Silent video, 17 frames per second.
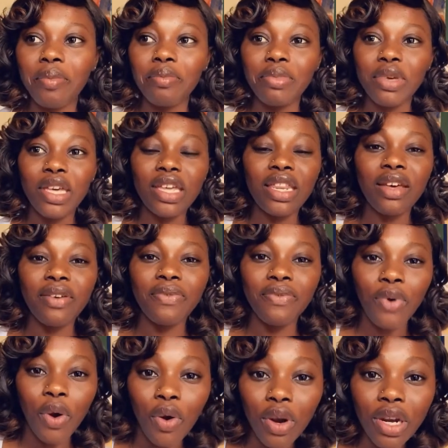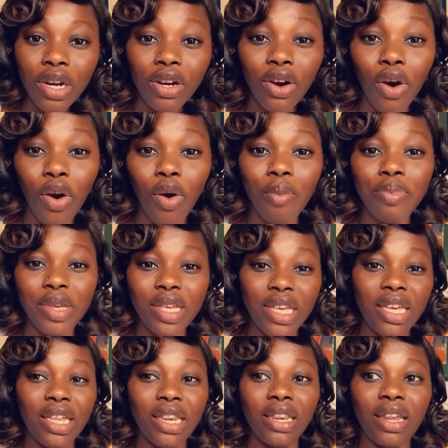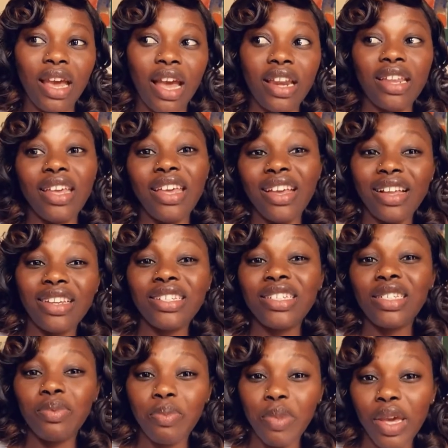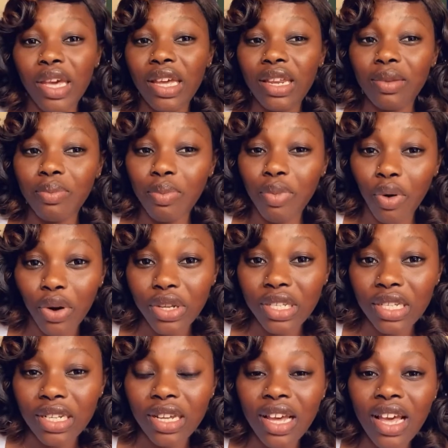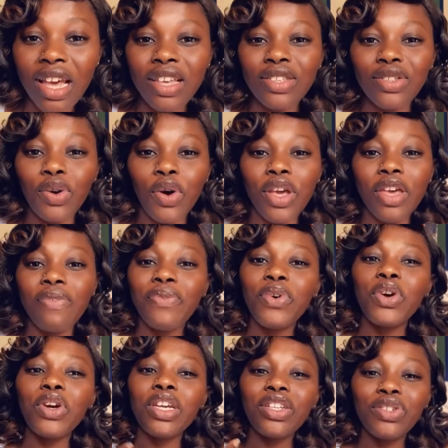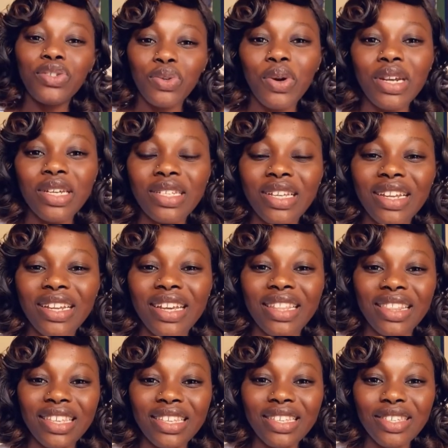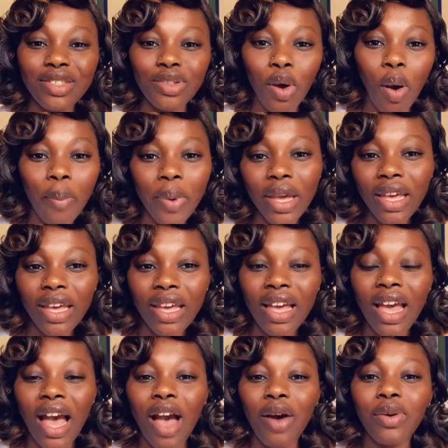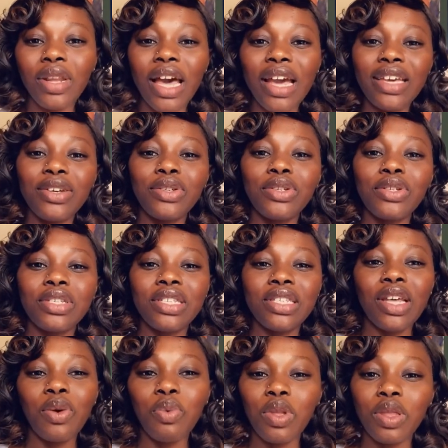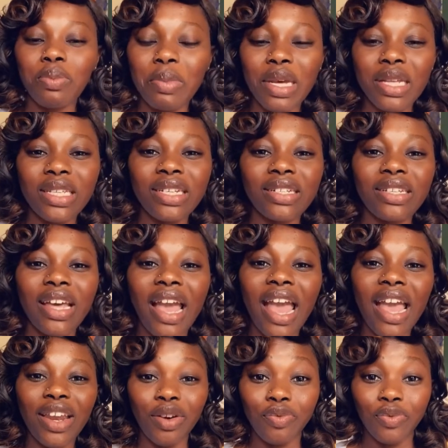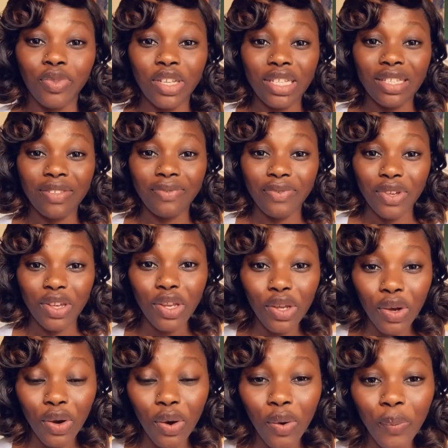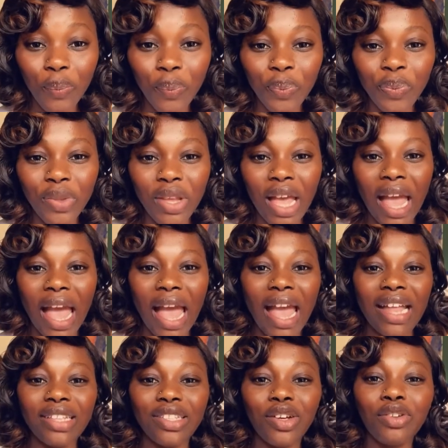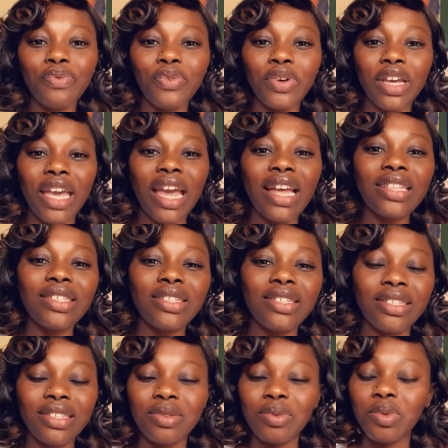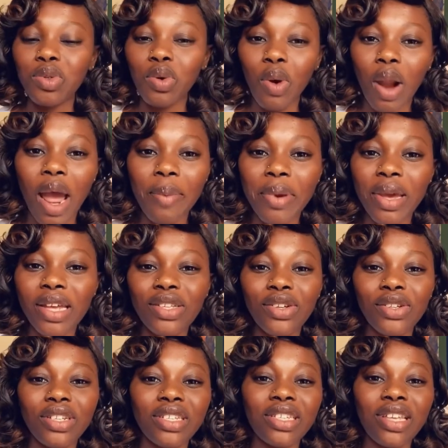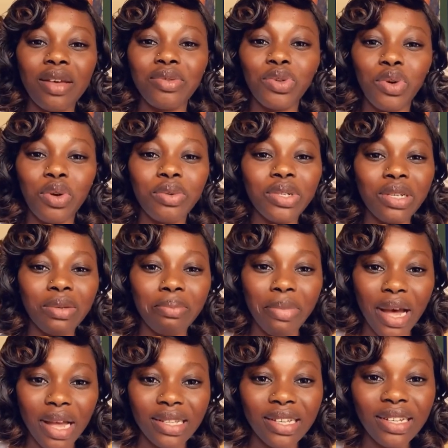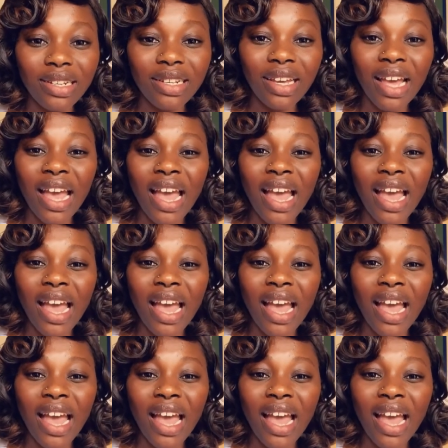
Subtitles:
being a foreigner or being an English speaking person. So if you're interested in this topic, I would like you to stay with me till the end of this video, and don't forget to subscribe, hit on the subscription button,